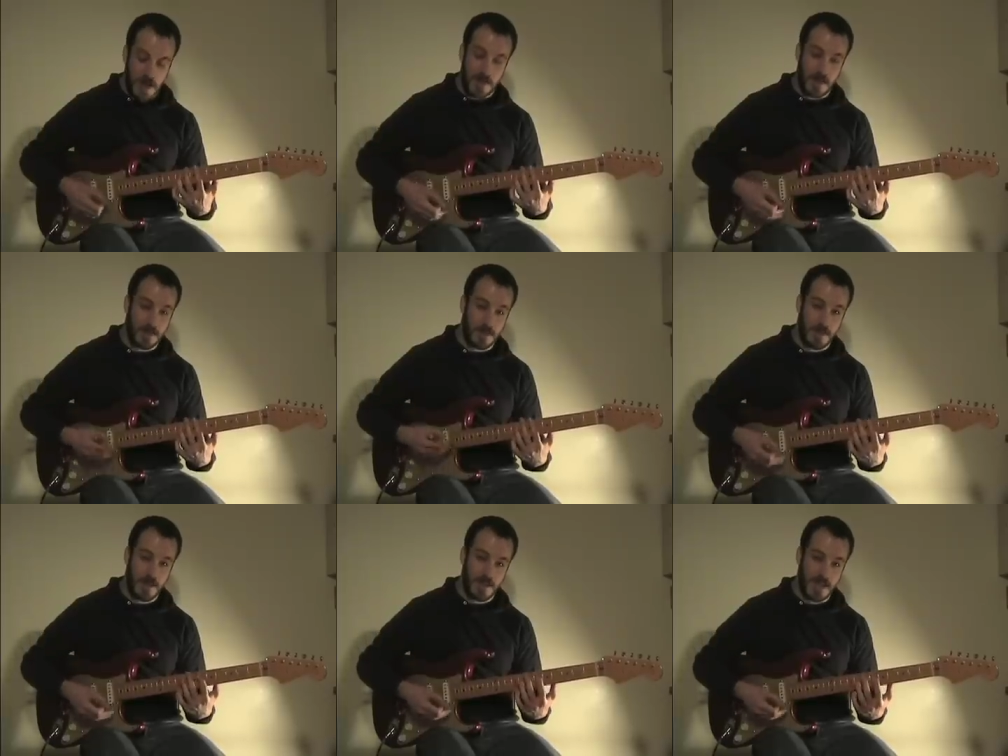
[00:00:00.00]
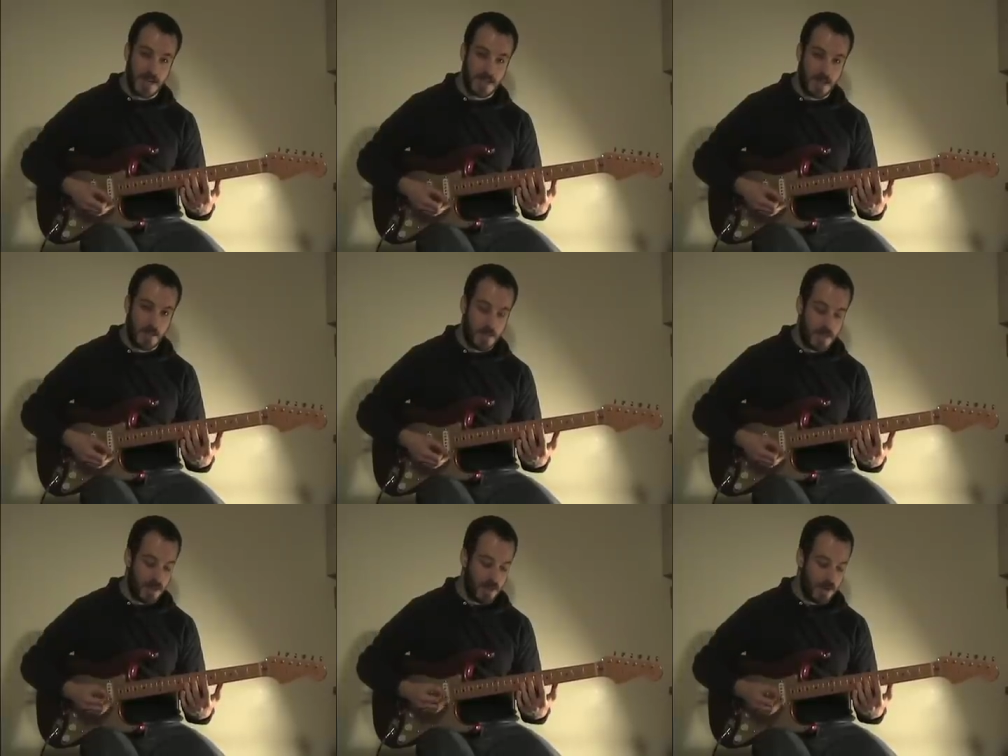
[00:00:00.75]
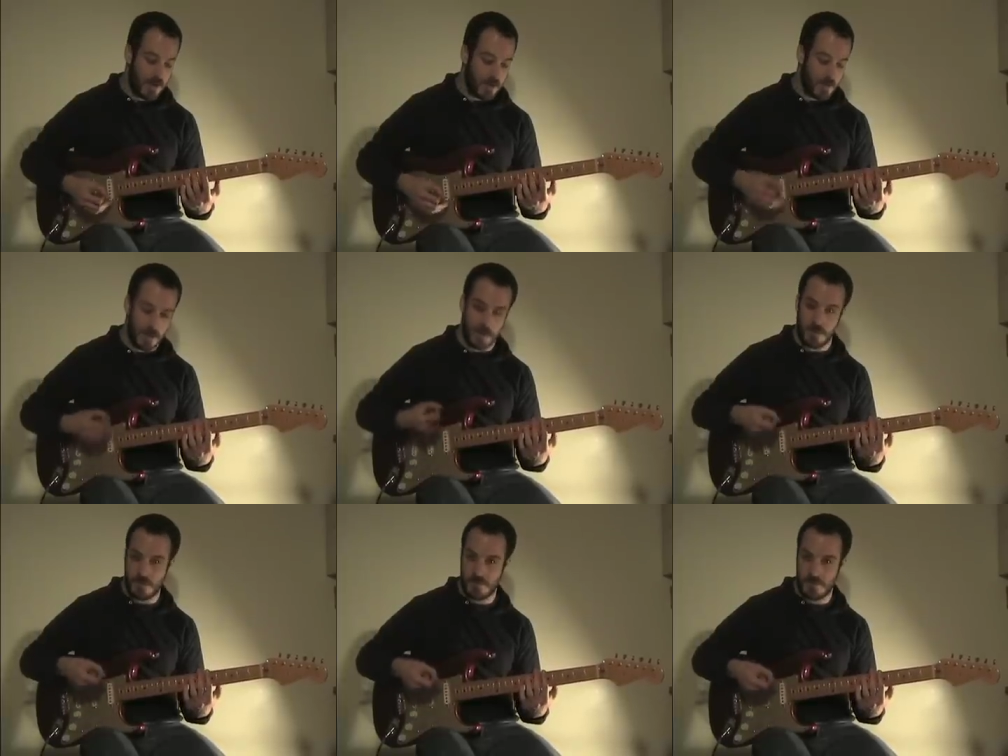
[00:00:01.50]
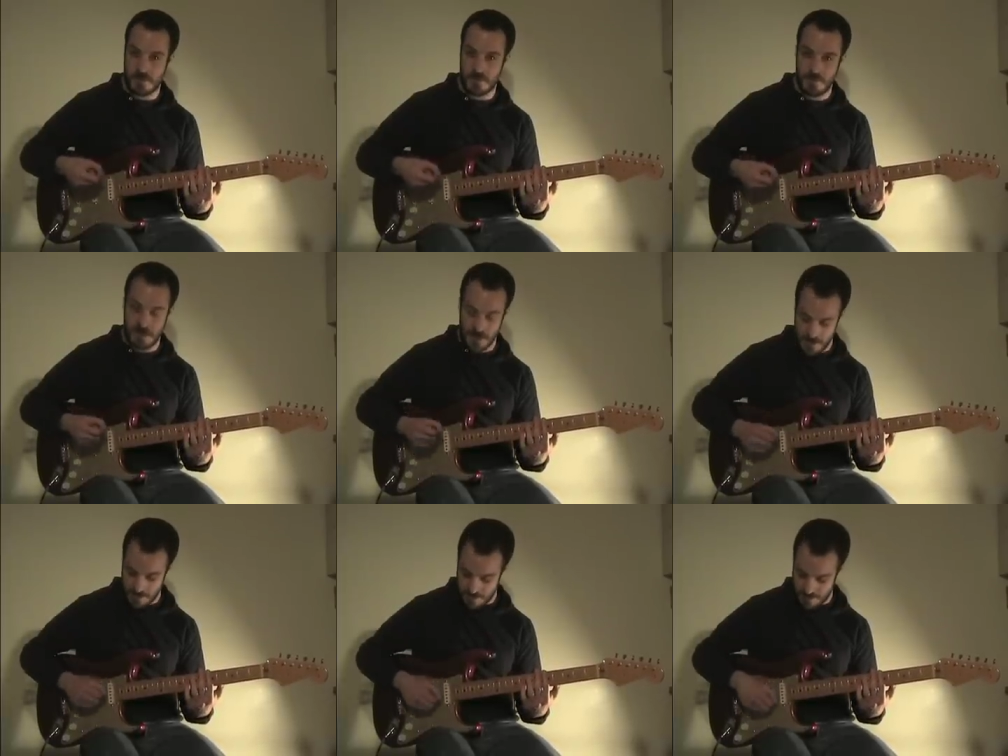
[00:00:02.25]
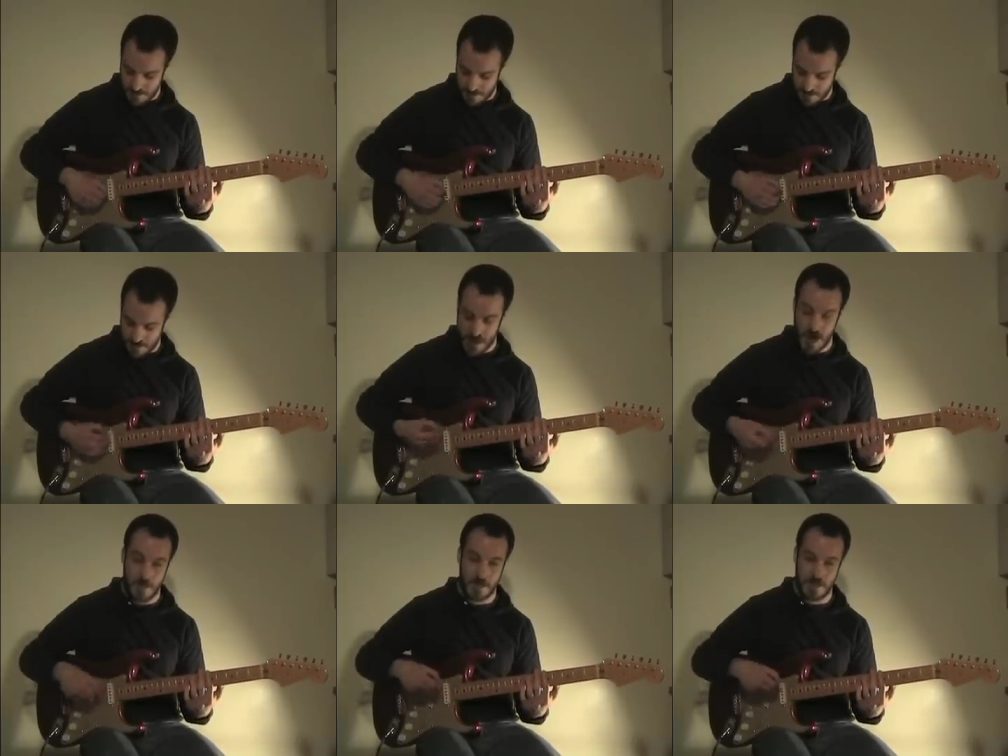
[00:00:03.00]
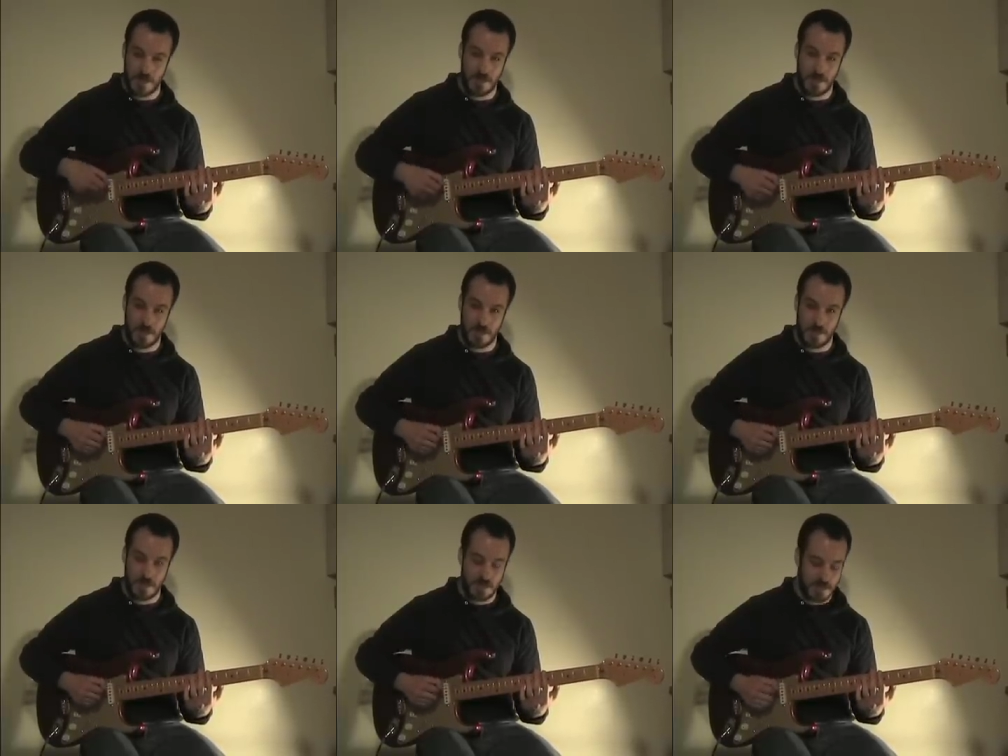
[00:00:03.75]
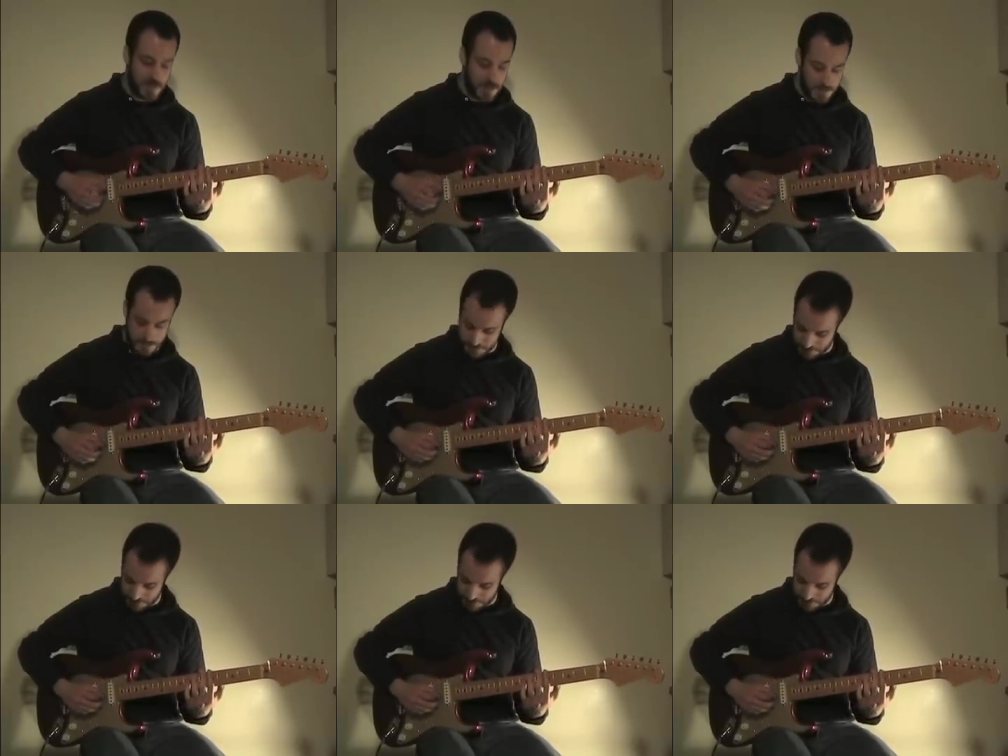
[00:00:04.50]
Then I'll do the exact same thing with the reversed picking, with the opposite strokes of what I just did.